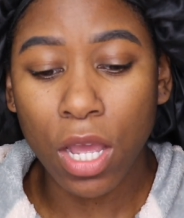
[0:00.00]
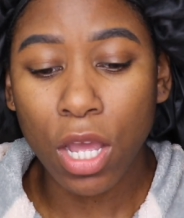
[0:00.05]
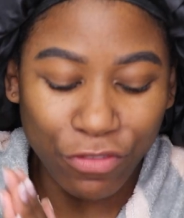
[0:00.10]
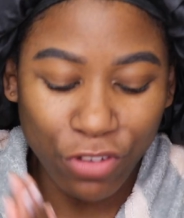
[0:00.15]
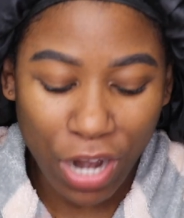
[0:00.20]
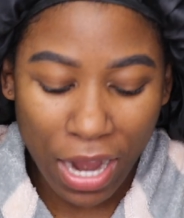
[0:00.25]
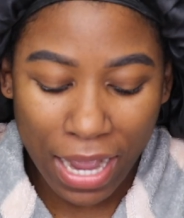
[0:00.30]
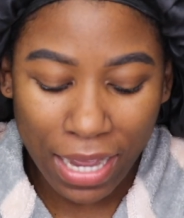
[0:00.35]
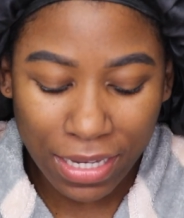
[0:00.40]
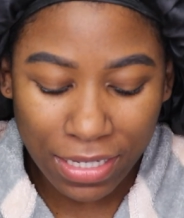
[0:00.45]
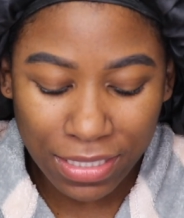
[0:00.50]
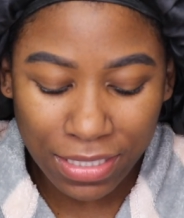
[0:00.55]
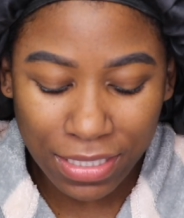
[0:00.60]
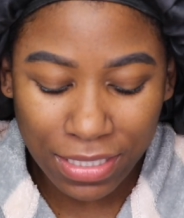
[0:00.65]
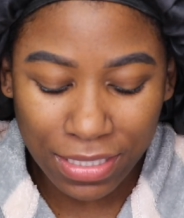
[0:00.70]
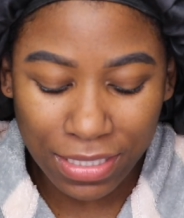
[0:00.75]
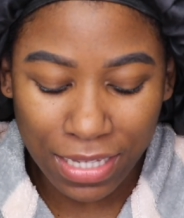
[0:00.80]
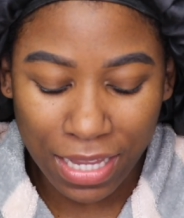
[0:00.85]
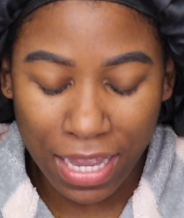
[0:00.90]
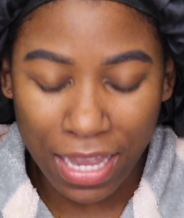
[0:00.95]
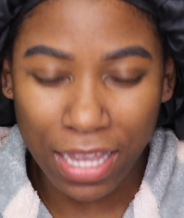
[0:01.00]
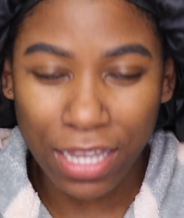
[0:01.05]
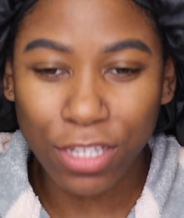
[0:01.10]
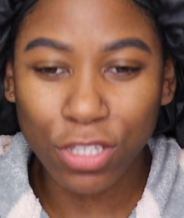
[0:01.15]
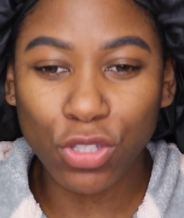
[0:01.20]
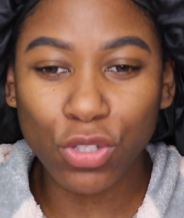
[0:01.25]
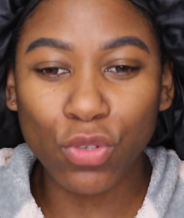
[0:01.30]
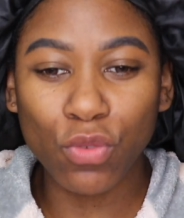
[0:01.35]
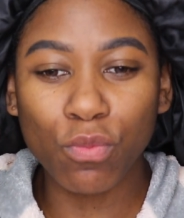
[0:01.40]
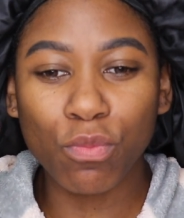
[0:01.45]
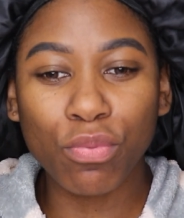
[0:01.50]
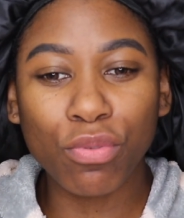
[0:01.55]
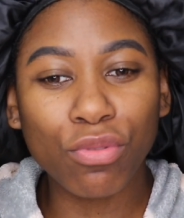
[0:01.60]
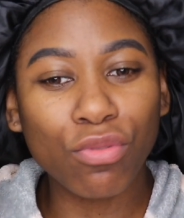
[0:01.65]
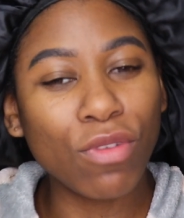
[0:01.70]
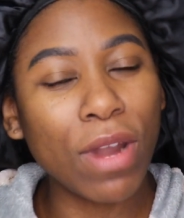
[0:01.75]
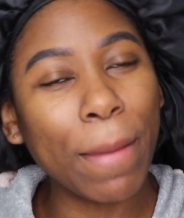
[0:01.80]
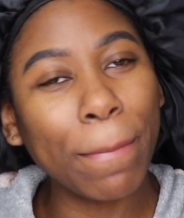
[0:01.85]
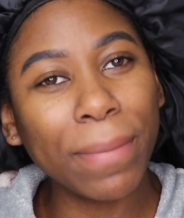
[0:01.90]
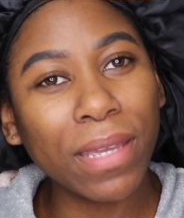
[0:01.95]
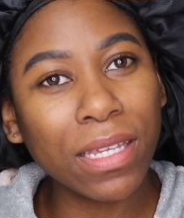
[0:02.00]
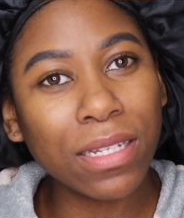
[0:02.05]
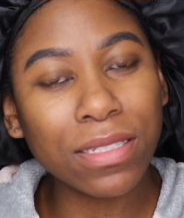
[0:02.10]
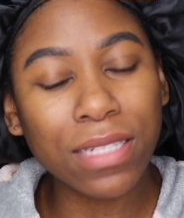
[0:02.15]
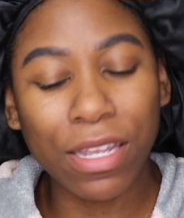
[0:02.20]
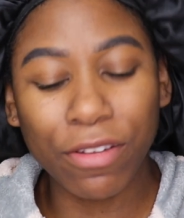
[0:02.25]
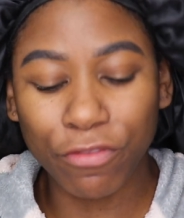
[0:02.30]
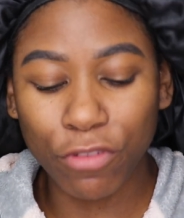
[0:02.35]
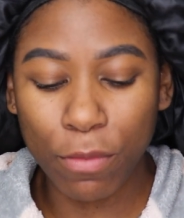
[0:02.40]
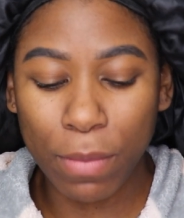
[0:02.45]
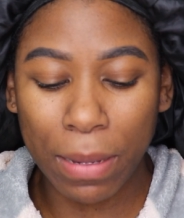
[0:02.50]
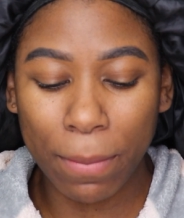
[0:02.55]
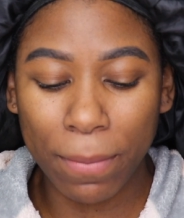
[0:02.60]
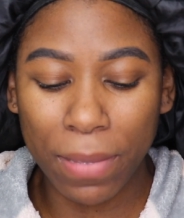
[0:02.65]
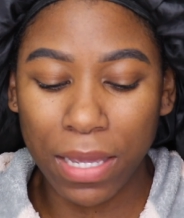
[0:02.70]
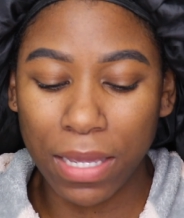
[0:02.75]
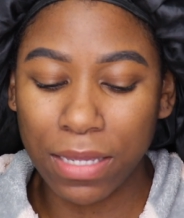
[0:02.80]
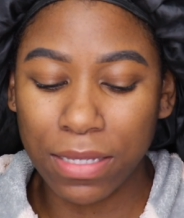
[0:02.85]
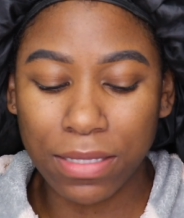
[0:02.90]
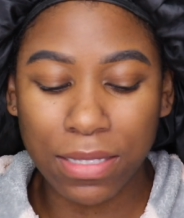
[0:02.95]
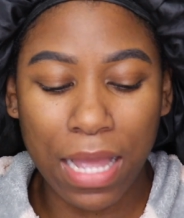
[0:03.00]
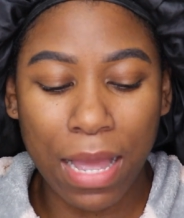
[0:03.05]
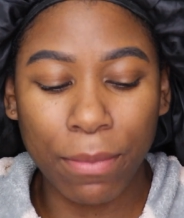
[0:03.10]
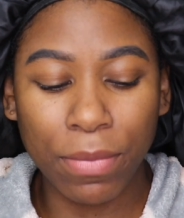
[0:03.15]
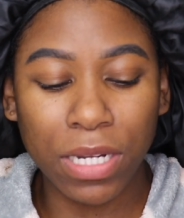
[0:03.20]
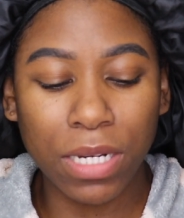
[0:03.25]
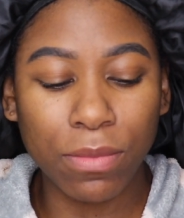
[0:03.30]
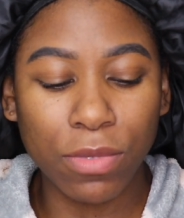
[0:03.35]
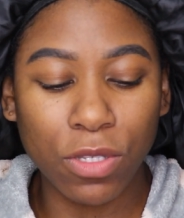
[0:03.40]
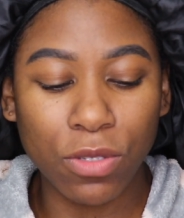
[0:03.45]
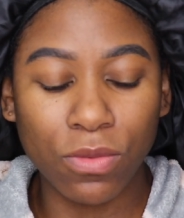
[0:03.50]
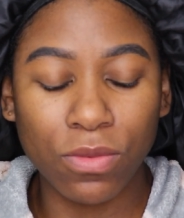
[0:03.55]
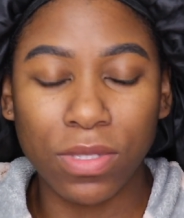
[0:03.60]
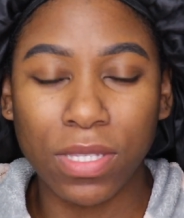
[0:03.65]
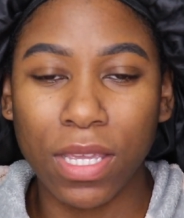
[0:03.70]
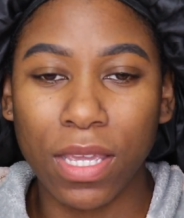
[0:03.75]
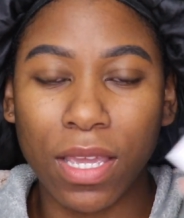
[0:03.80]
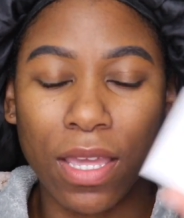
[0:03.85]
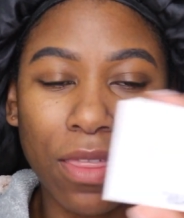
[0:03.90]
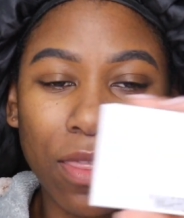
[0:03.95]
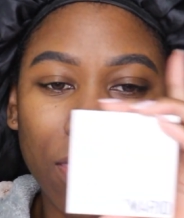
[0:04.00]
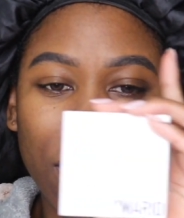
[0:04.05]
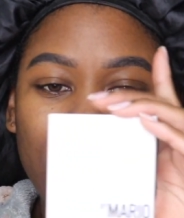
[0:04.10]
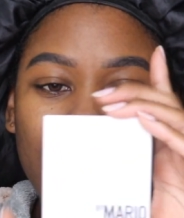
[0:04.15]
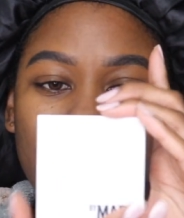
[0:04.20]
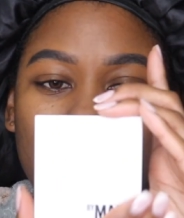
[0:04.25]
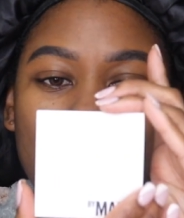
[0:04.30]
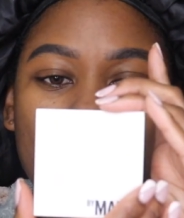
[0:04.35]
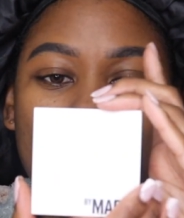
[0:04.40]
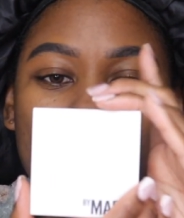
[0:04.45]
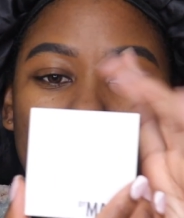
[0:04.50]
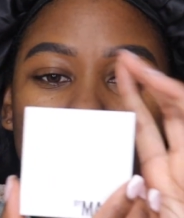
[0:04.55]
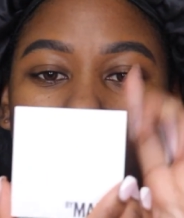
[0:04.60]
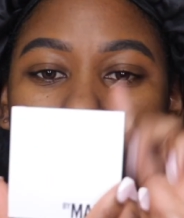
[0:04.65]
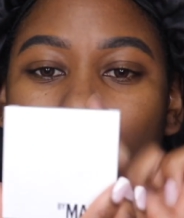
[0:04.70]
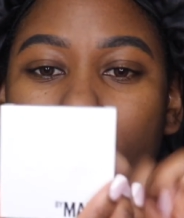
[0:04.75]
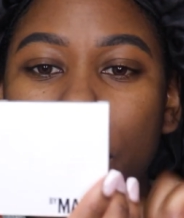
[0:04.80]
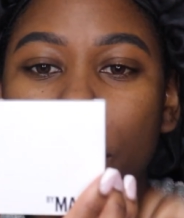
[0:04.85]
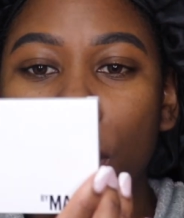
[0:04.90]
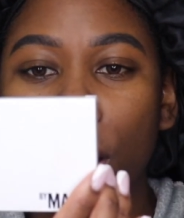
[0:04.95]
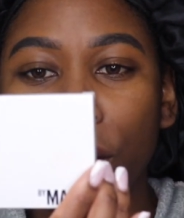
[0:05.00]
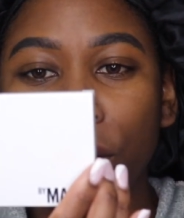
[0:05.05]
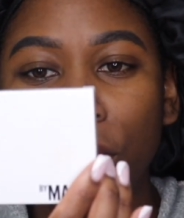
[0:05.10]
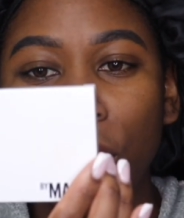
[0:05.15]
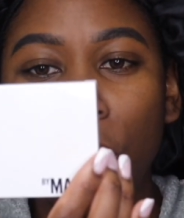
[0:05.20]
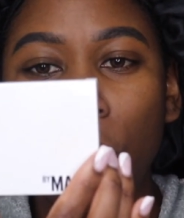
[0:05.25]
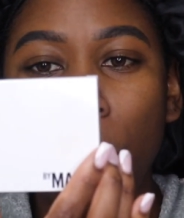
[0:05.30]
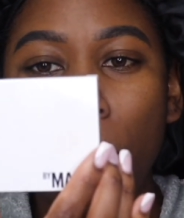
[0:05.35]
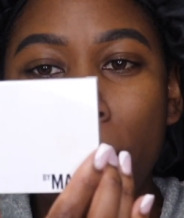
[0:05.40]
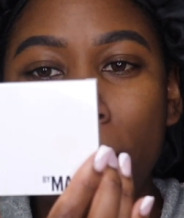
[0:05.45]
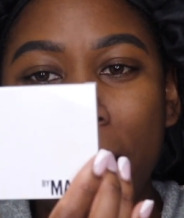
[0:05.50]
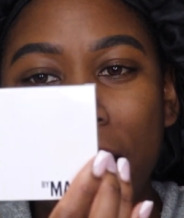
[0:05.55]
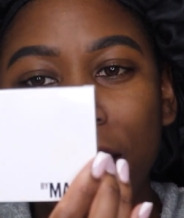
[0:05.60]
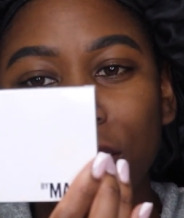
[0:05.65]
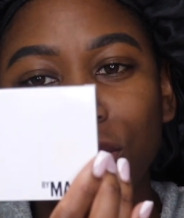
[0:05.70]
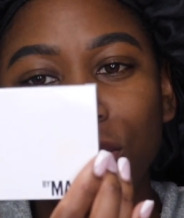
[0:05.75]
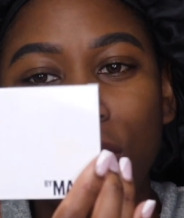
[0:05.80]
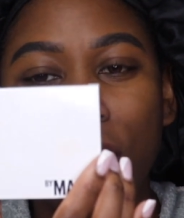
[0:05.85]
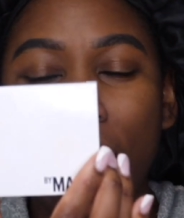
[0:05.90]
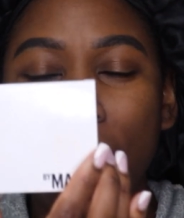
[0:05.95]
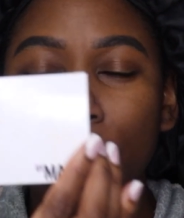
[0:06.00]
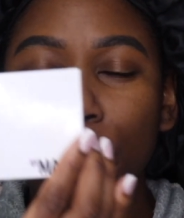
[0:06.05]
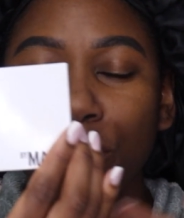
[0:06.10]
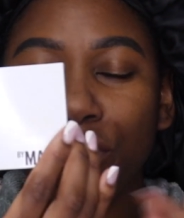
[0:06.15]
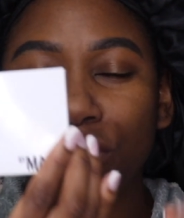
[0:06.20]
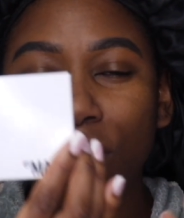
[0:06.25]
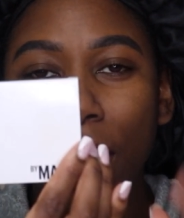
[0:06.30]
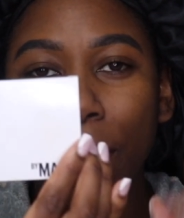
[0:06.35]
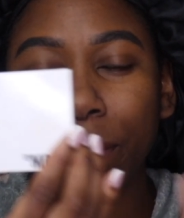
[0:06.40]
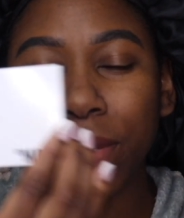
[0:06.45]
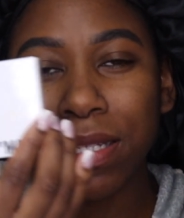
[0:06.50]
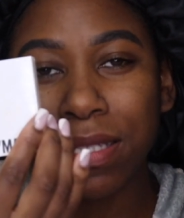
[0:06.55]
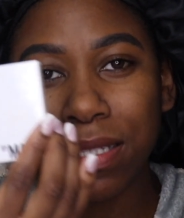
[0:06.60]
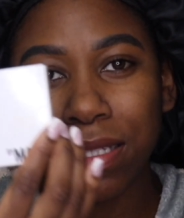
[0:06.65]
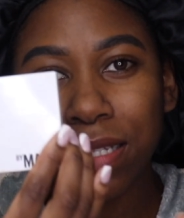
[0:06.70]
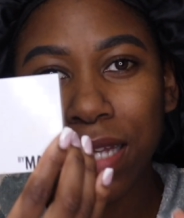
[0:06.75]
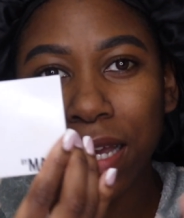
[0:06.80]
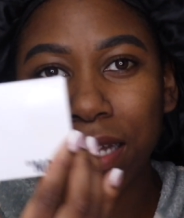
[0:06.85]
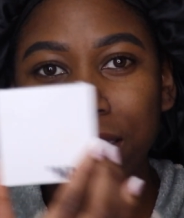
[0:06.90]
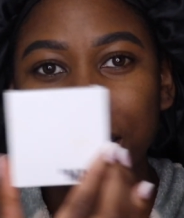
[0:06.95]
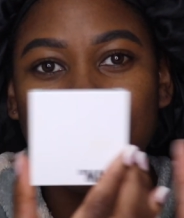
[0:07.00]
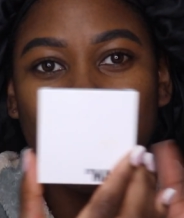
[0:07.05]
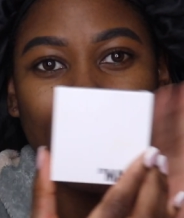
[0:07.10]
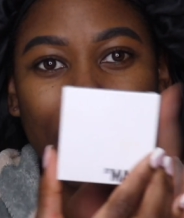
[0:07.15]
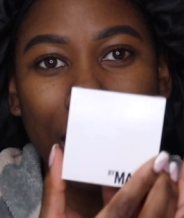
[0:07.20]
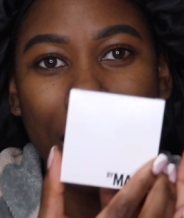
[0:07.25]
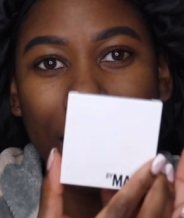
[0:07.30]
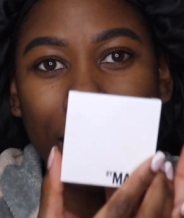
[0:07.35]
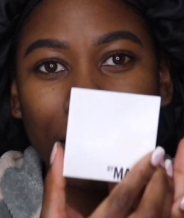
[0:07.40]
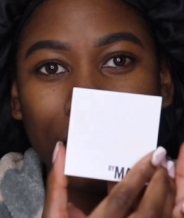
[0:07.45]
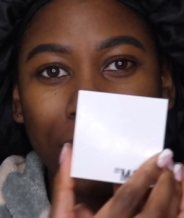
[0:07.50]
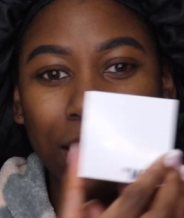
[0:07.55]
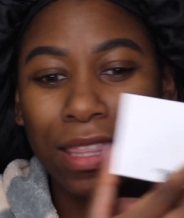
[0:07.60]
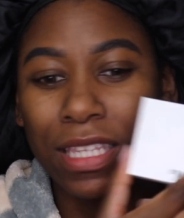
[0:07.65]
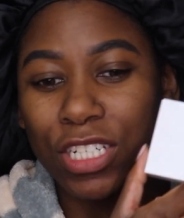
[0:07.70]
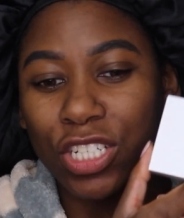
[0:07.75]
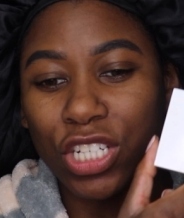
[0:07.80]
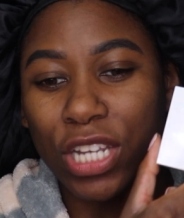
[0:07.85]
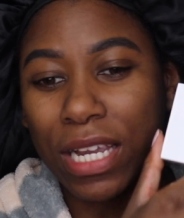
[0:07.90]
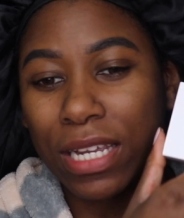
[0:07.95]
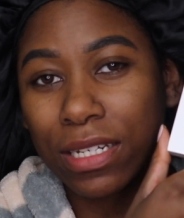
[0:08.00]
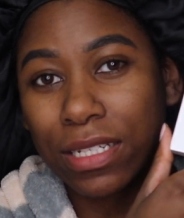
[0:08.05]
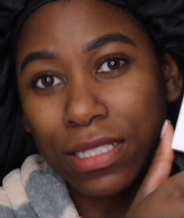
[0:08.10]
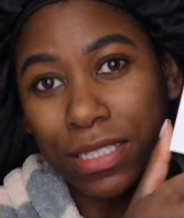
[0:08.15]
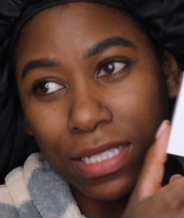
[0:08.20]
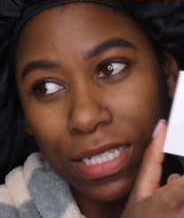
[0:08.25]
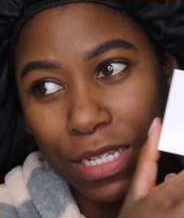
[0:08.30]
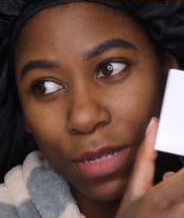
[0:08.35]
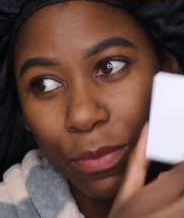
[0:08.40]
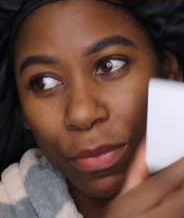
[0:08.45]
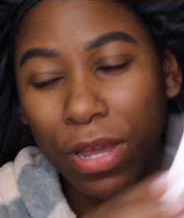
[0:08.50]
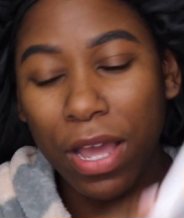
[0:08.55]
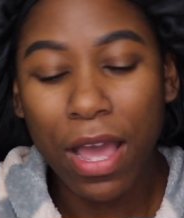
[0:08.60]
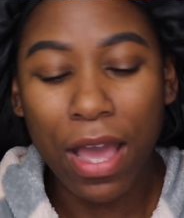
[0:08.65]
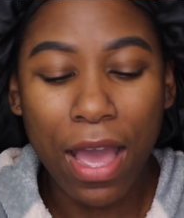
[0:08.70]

For eyes today, to prep it, and for my base, I'm going to be using the Makeup by Mario Master Eye Prep and Set, and I got it in the shade Deep.